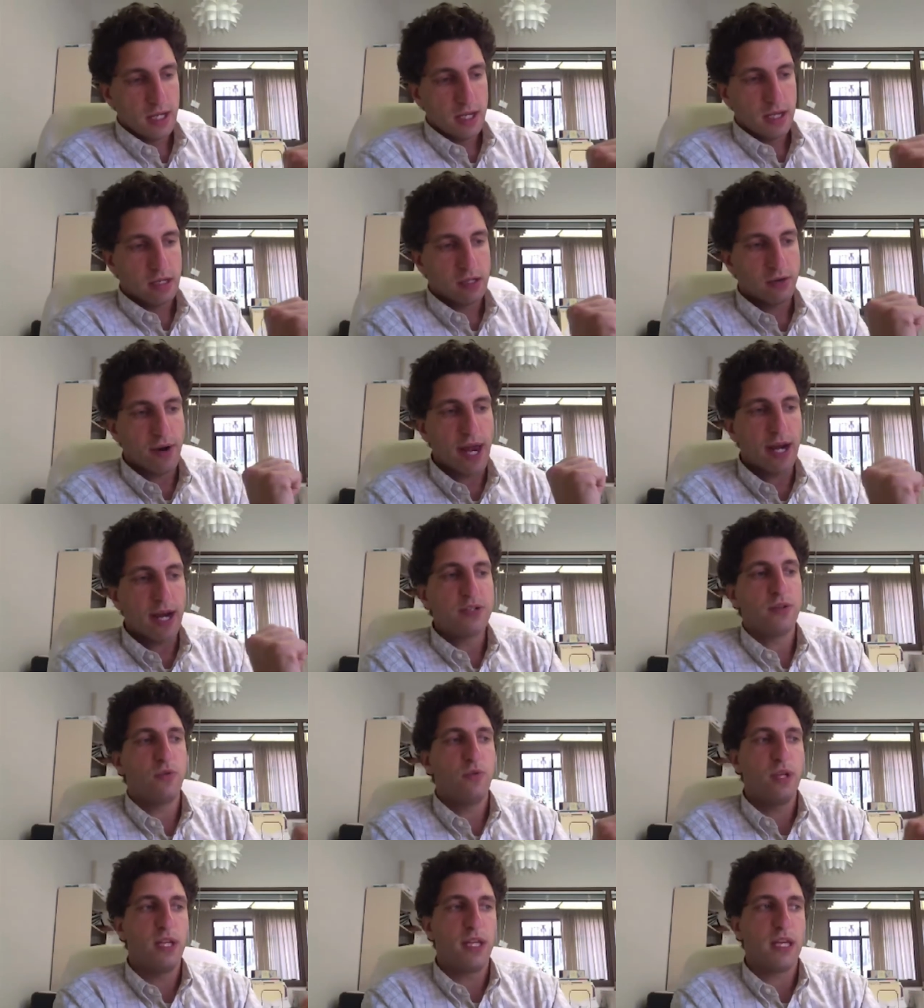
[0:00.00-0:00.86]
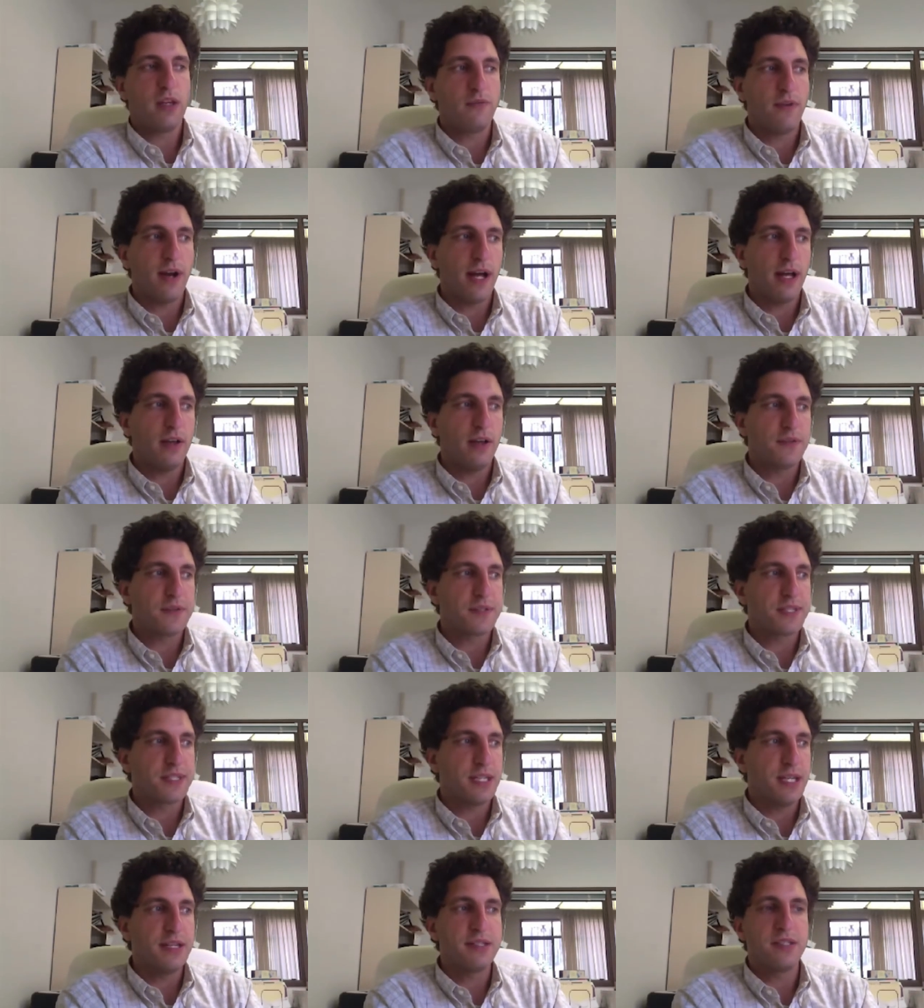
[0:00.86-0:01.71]
Gratitude really involves,
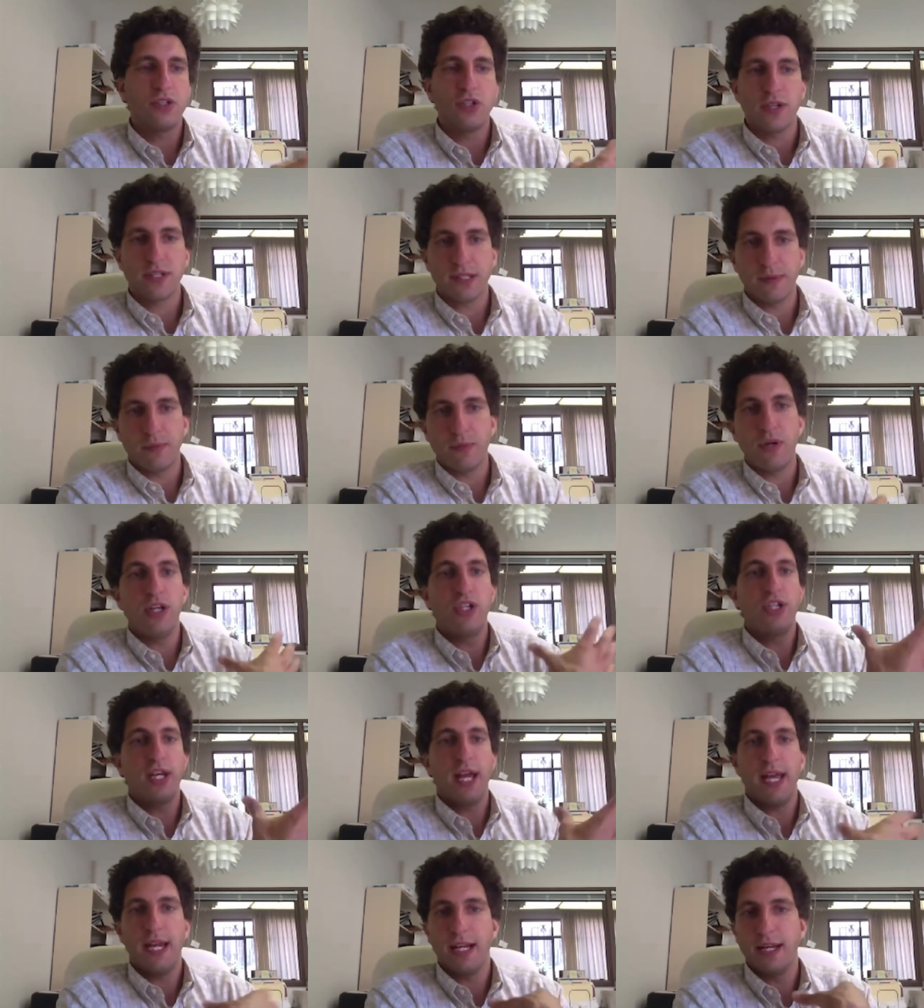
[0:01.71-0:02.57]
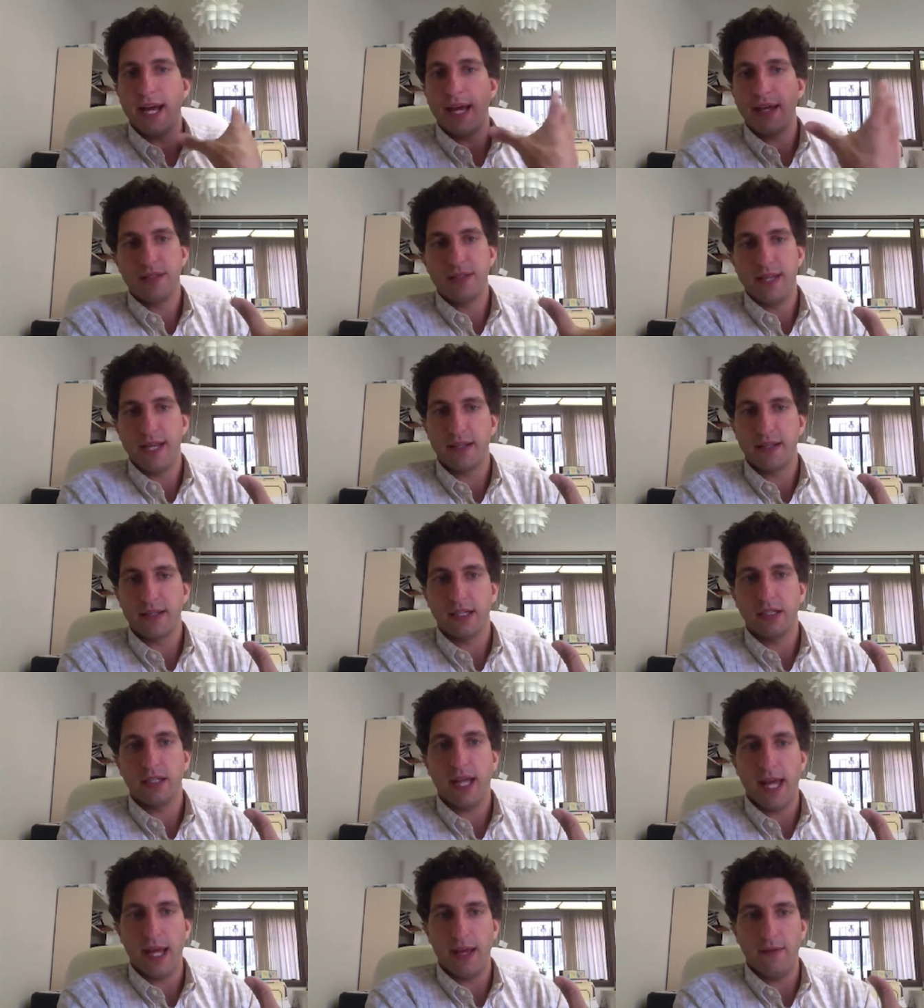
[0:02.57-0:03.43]
it isn't just appreciating nice
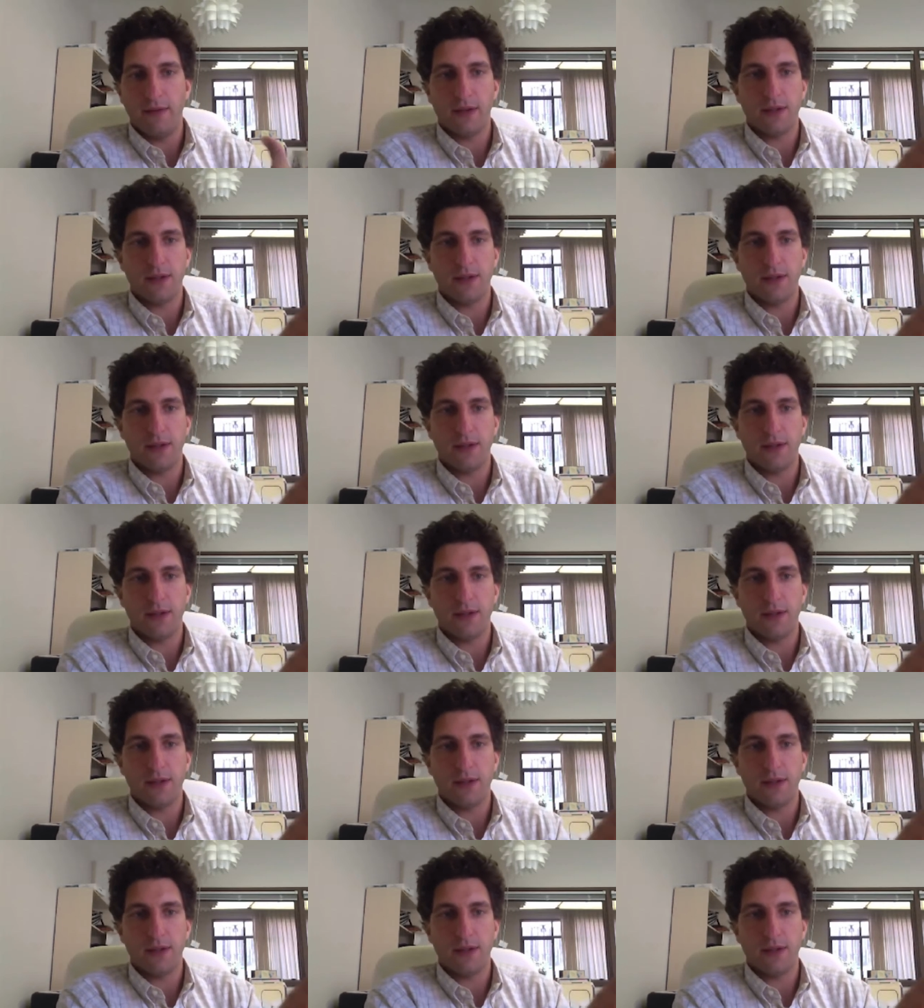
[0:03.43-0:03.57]
things in life,